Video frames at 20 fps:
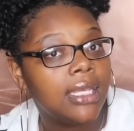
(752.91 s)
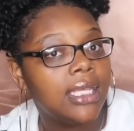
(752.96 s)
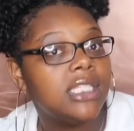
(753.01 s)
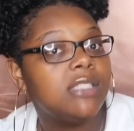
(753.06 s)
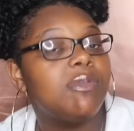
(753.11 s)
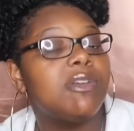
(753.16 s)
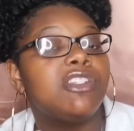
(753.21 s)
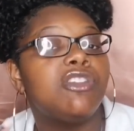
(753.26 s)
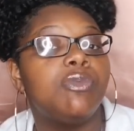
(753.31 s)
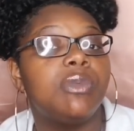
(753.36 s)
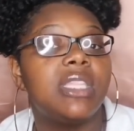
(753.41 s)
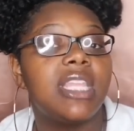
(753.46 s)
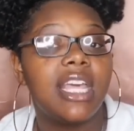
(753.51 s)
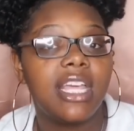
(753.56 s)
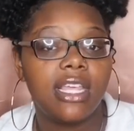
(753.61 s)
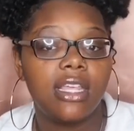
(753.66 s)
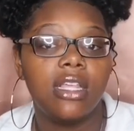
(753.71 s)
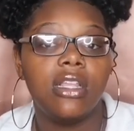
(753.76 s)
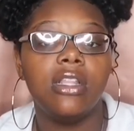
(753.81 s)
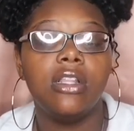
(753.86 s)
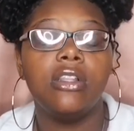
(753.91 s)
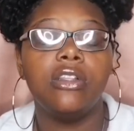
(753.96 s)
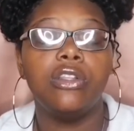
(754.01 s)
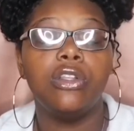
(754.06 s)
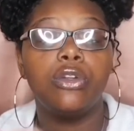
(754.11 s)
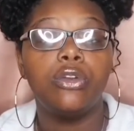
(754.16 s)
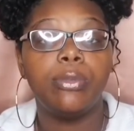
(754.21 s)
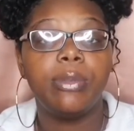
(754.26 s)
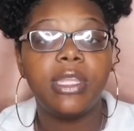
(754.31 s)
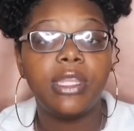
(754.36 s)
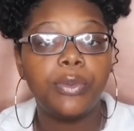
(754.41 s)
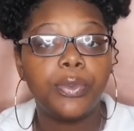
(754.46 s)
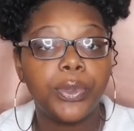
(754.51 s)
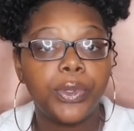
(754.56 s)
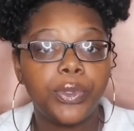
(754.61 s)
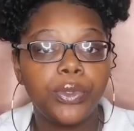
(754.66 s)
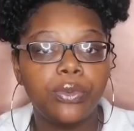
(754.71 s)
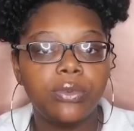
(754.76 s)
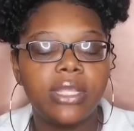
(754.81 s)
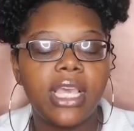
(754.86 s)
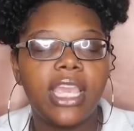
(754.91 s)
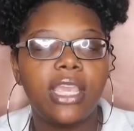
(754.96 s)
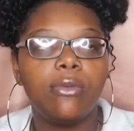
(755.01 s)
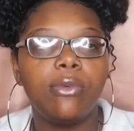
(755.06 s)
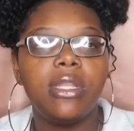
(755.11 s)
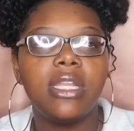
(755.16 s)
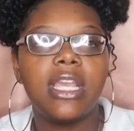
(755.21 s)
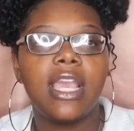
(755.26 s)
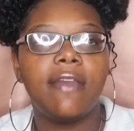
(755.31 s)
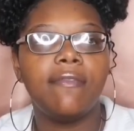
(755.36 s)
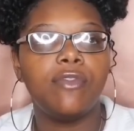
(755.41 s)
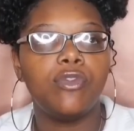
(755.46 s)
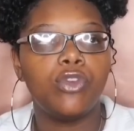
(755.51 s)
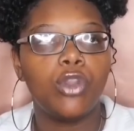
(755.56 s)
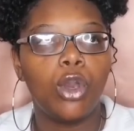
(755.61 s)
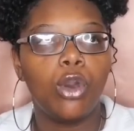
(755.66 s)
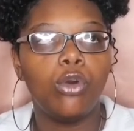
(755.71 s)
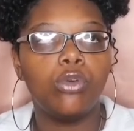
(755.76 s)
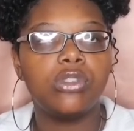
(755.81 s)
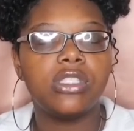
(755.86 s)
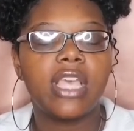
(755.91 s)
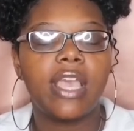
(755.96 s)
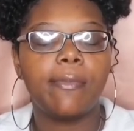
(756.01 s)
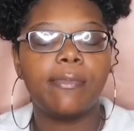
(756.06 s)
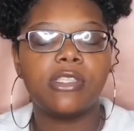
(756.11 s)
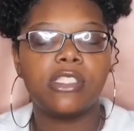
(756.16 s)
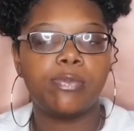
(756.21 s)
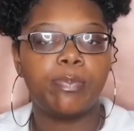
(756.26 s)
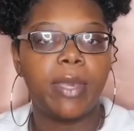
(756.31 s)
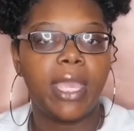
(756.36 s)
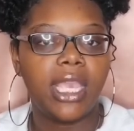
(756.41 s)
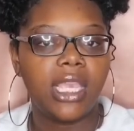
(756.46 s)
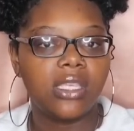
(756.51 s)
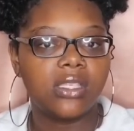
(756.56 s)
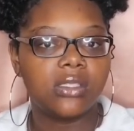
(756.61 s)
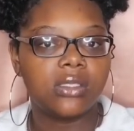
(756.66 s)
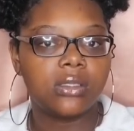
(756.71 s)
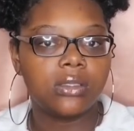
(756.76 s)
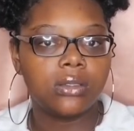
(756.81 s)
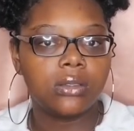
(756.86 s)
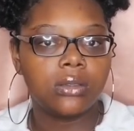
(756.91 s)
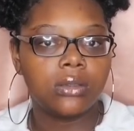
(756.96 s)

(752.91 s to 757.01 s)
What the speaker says: Especially with that little bitty room. Like, we have no type of space.